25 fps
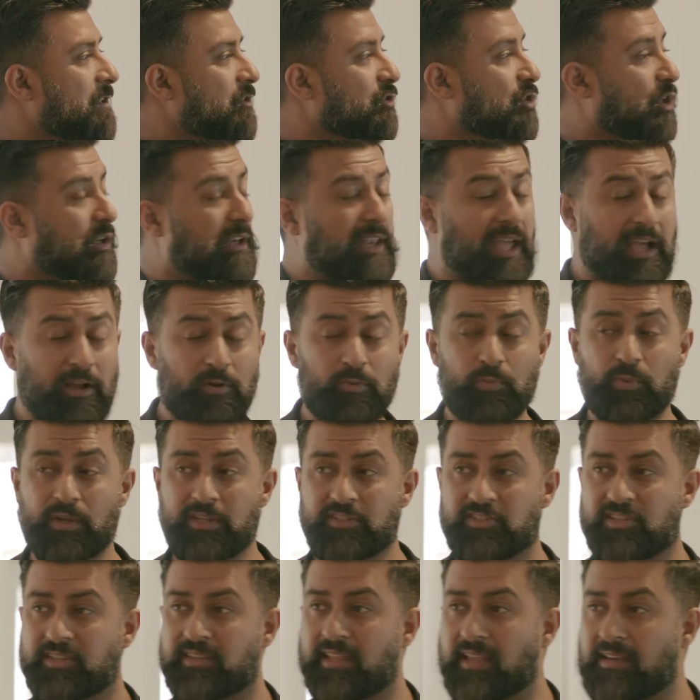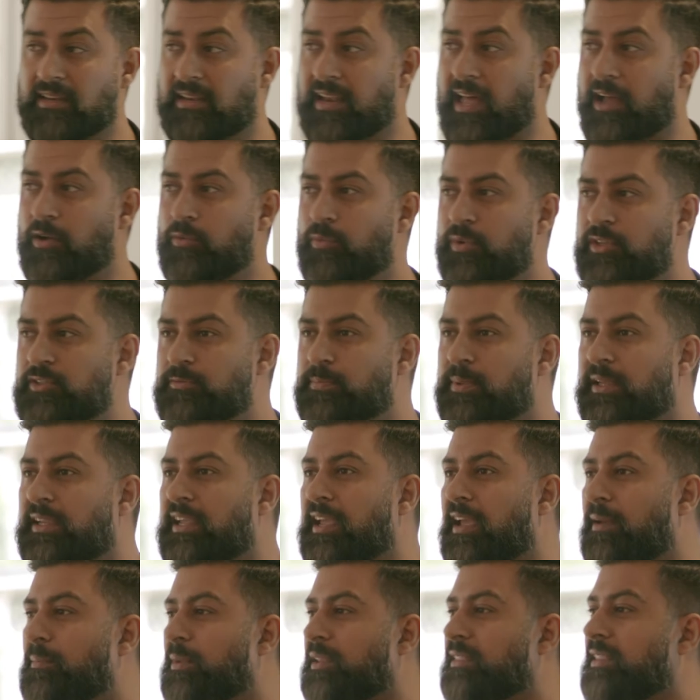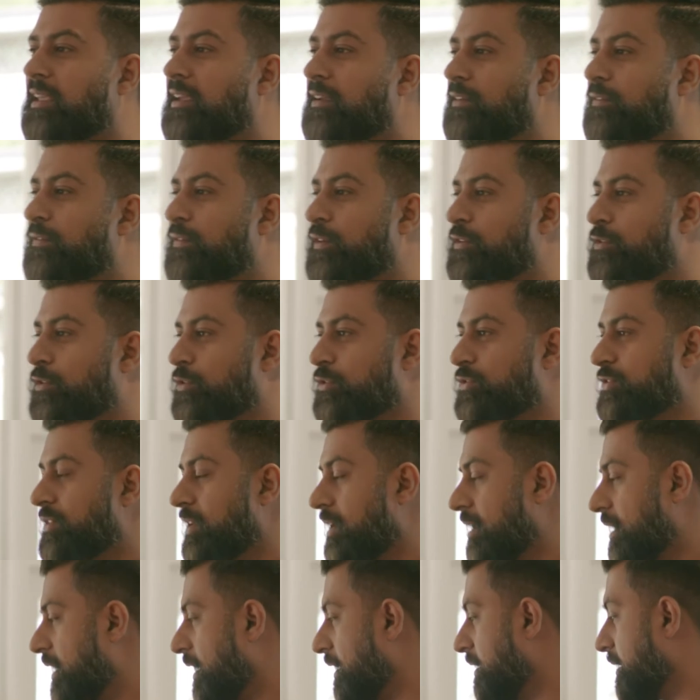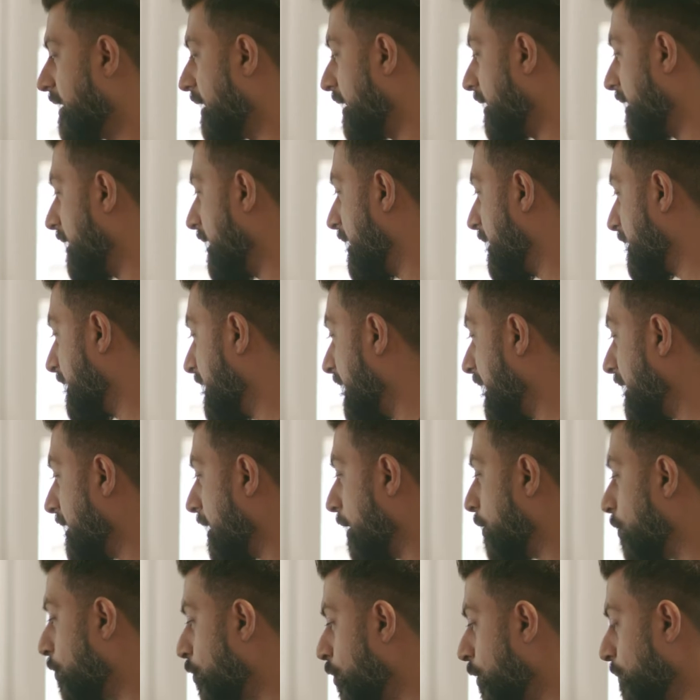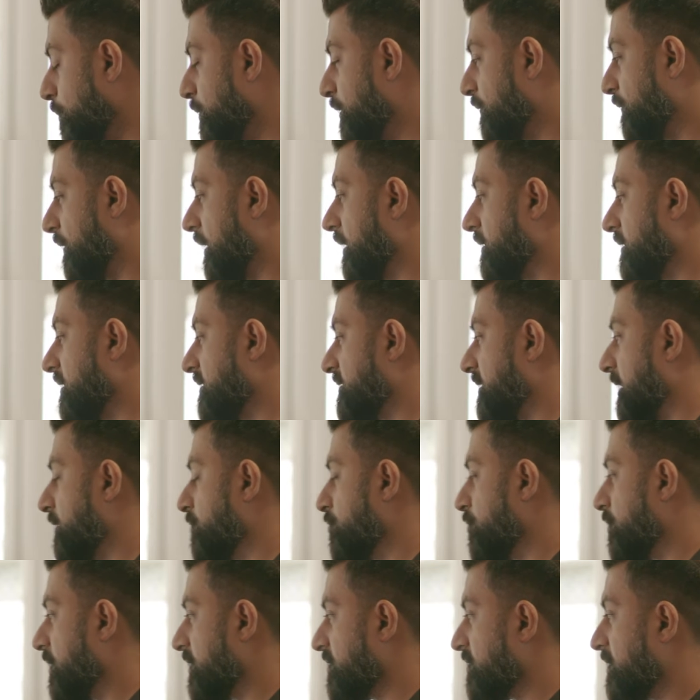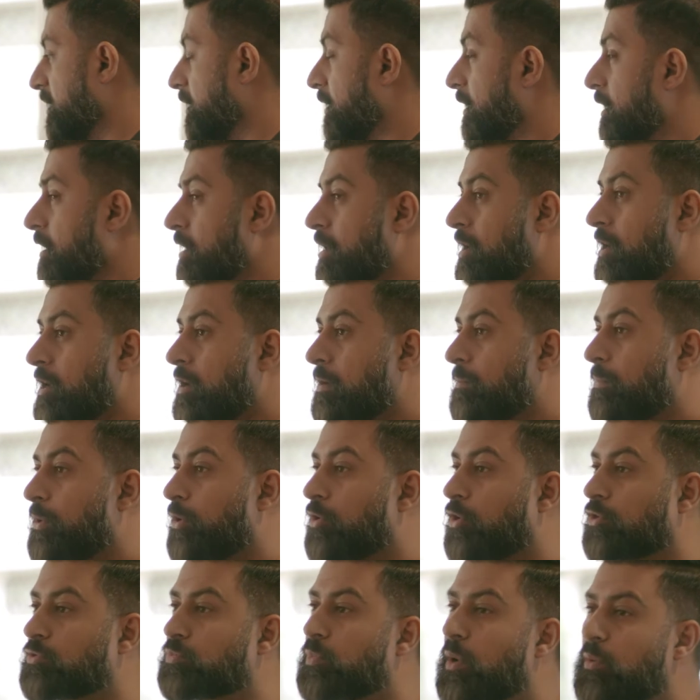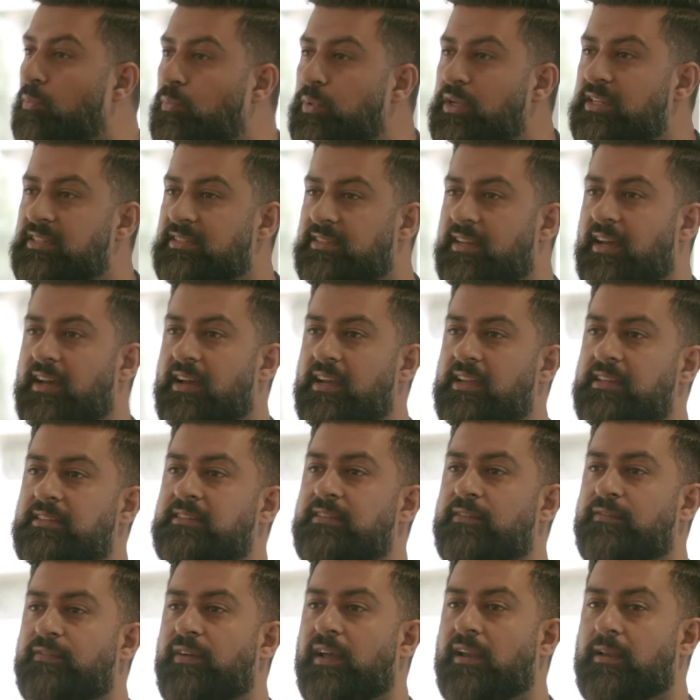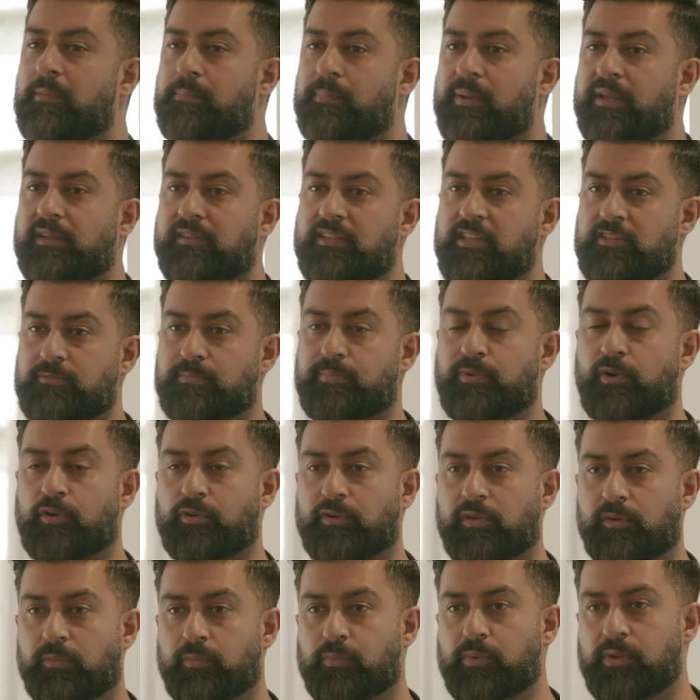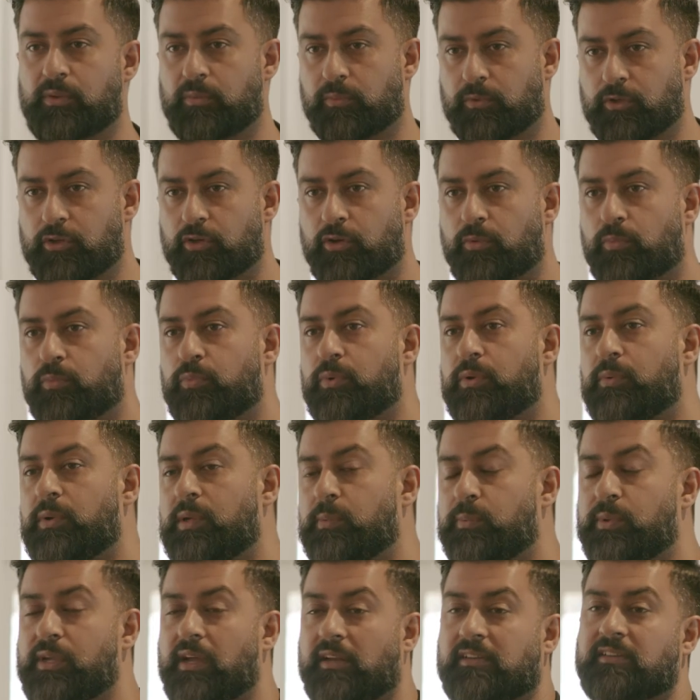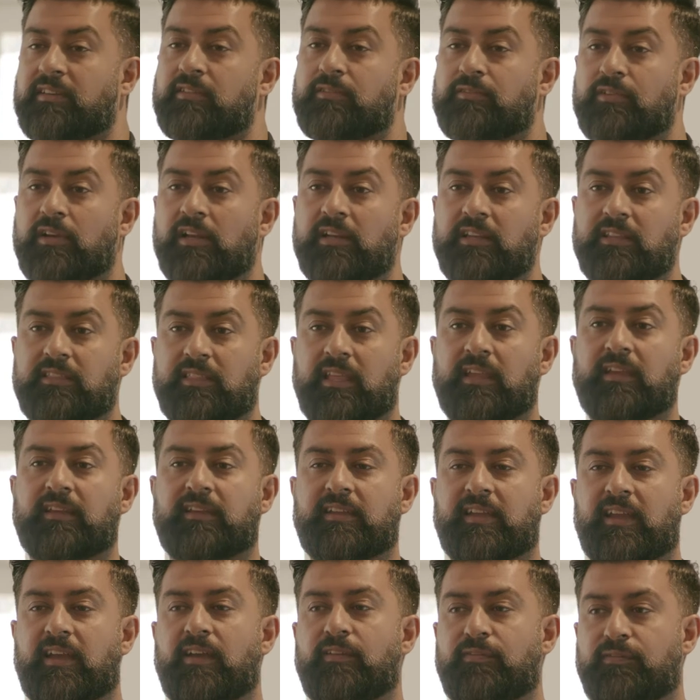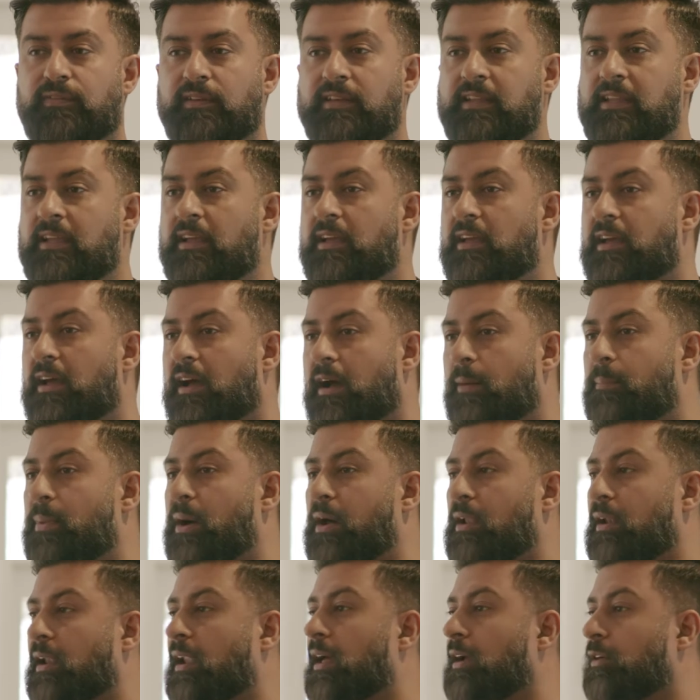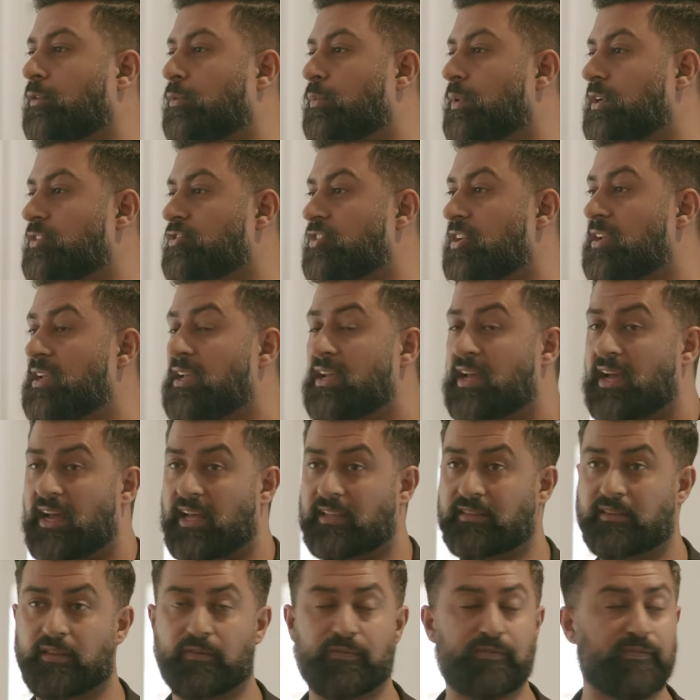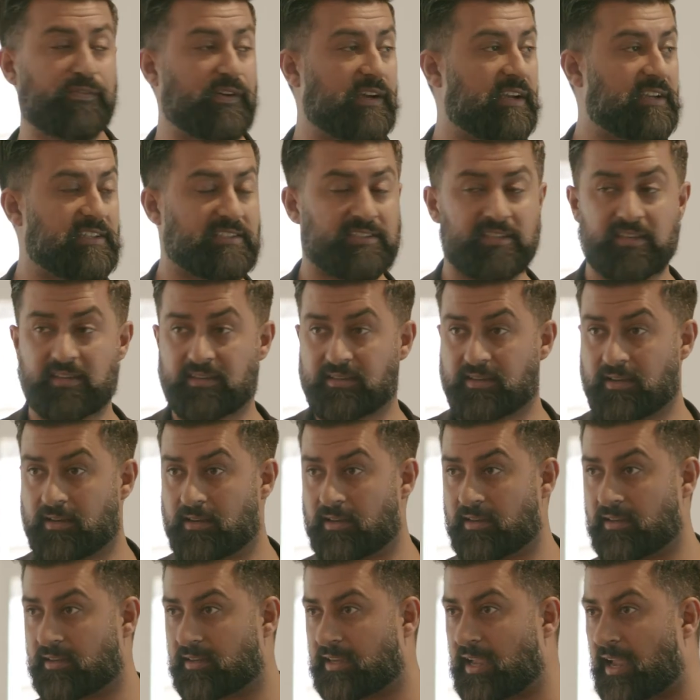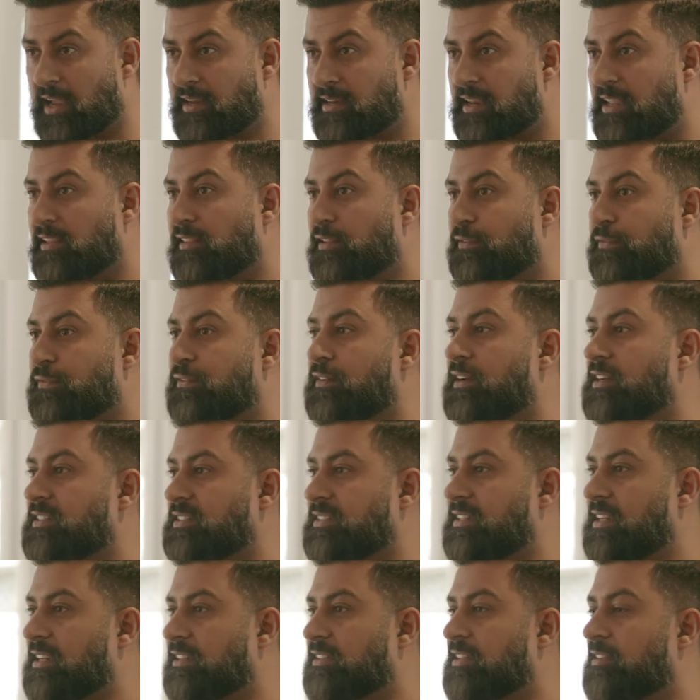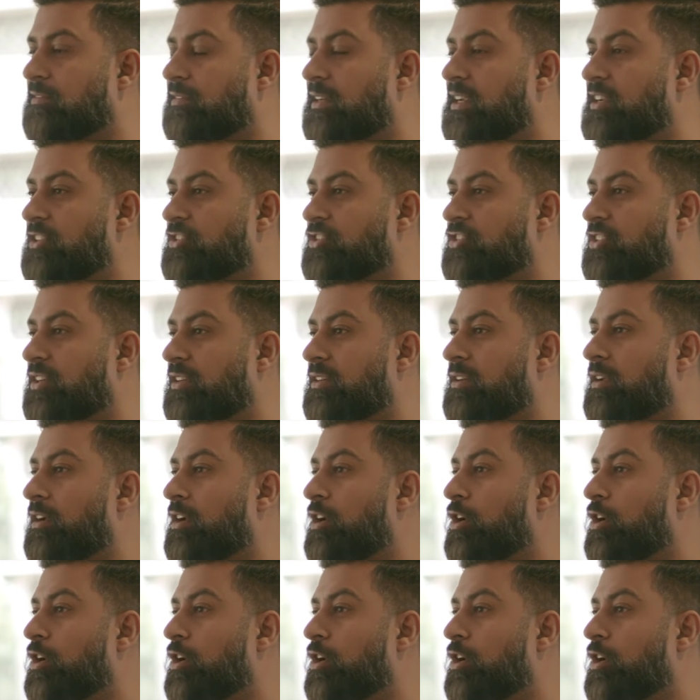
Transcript: So language became a thing for us. And again, I hope you find this interesting, because when we started developing this product, we had to really think carefully about language. And in the first iteration